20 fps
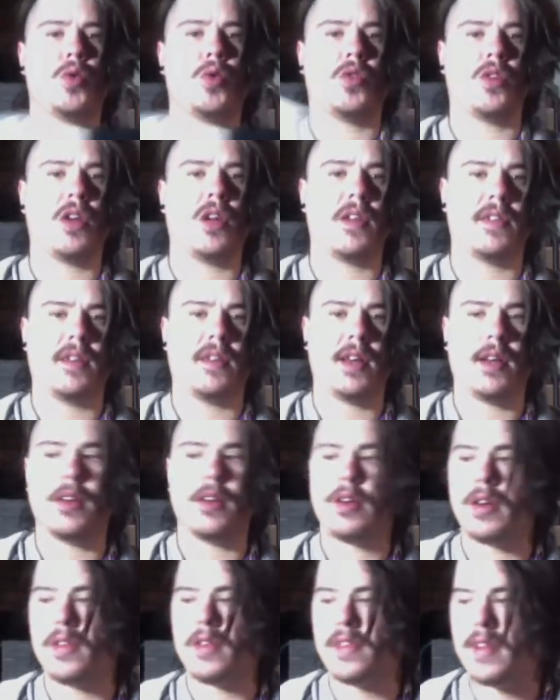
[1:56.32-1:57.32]
slides out.
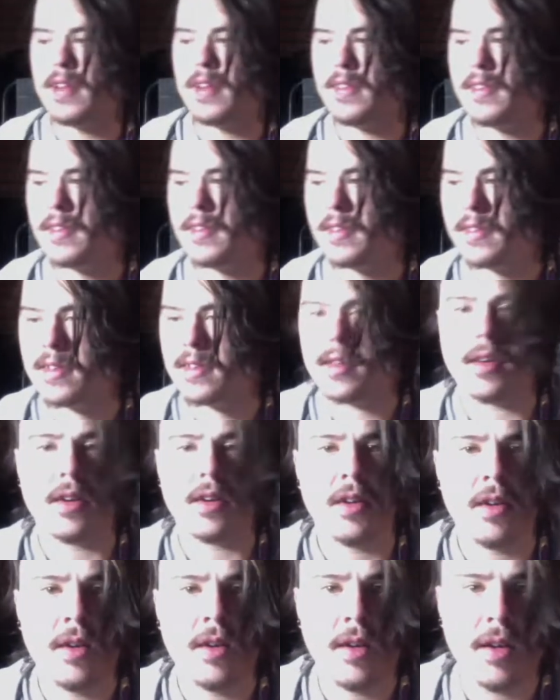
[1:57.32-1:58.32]
Not as easy as the
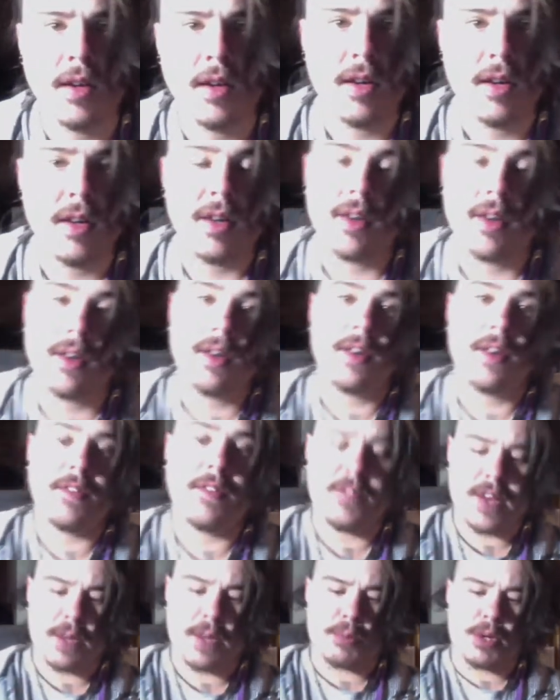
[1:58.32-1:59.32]

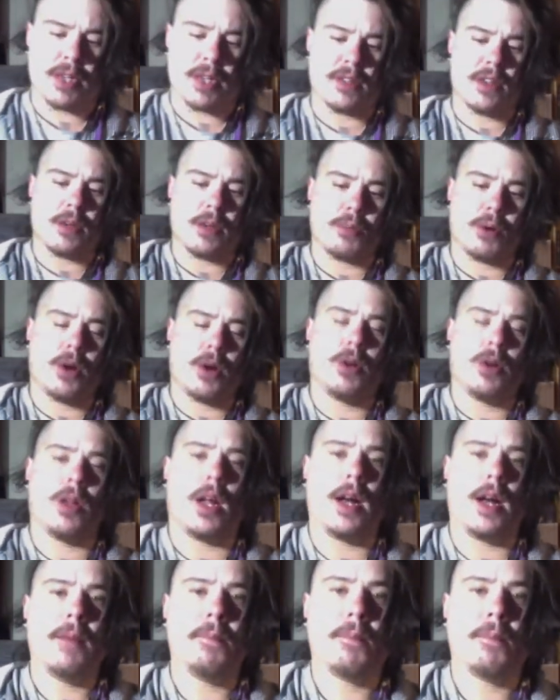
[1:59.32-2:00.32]
Vapresso
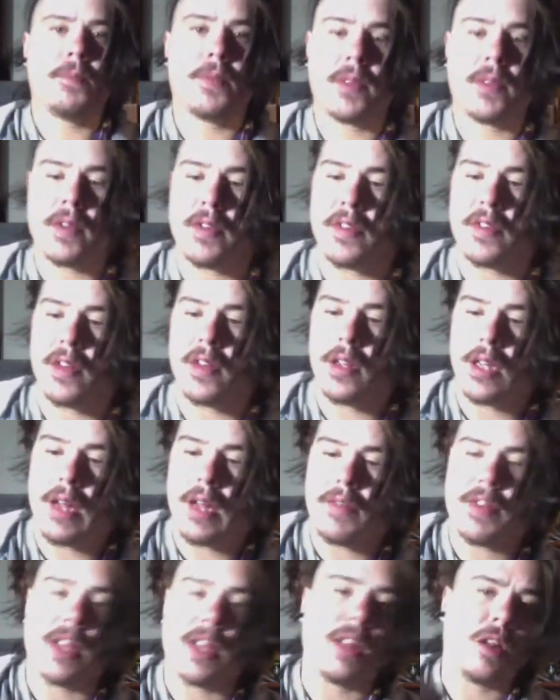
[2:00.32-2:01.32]
Polar, because I
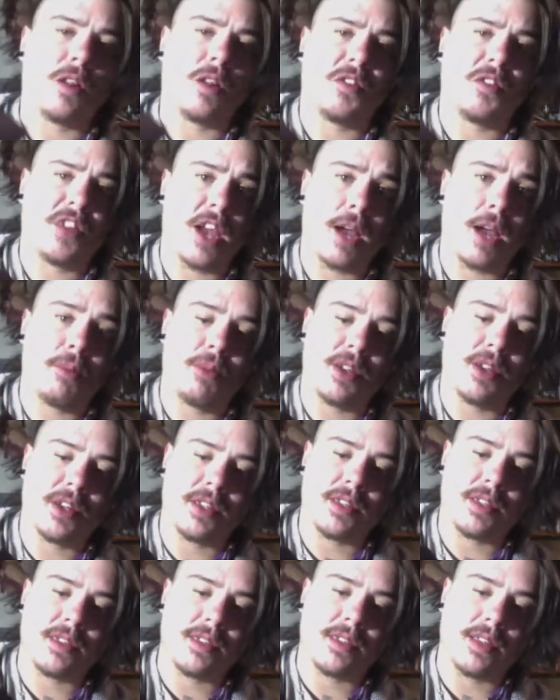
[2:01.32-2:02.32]
love that little tab that
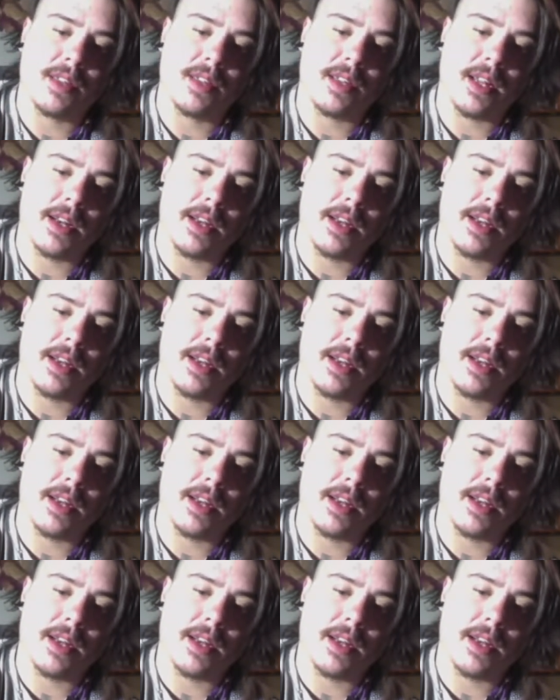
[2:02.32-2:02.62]
just slid that